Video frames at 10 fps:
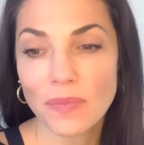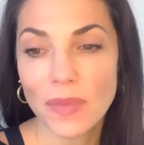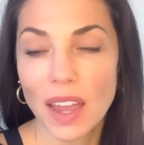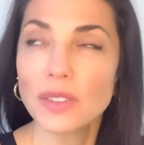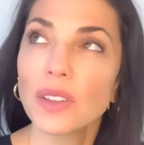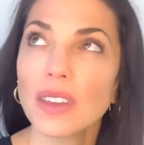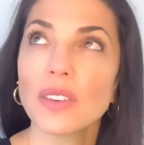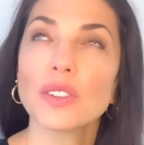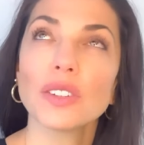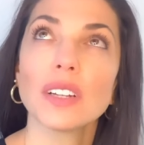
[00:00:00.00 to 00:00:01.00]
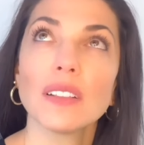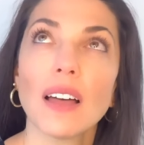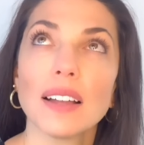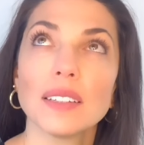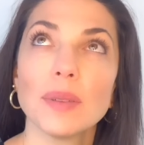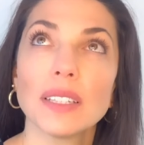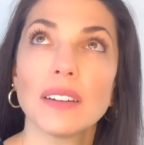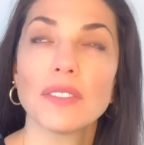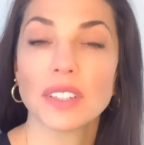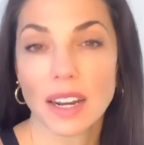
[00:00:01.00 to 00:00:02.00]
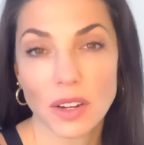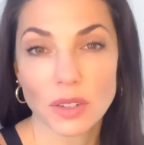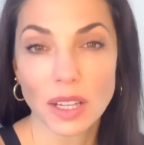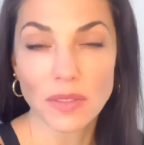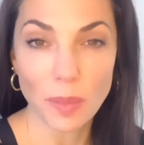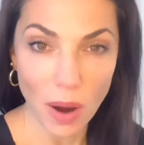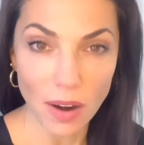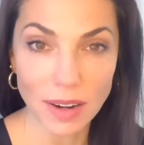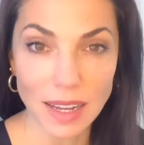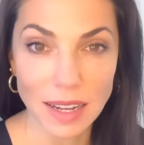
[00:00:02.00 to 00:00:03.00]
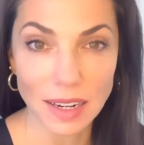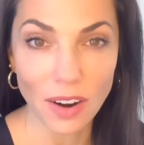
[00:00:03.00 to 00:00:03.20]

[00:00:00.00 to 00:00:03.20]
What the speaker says: I also think there's just a lot to be said for setting yourself apart in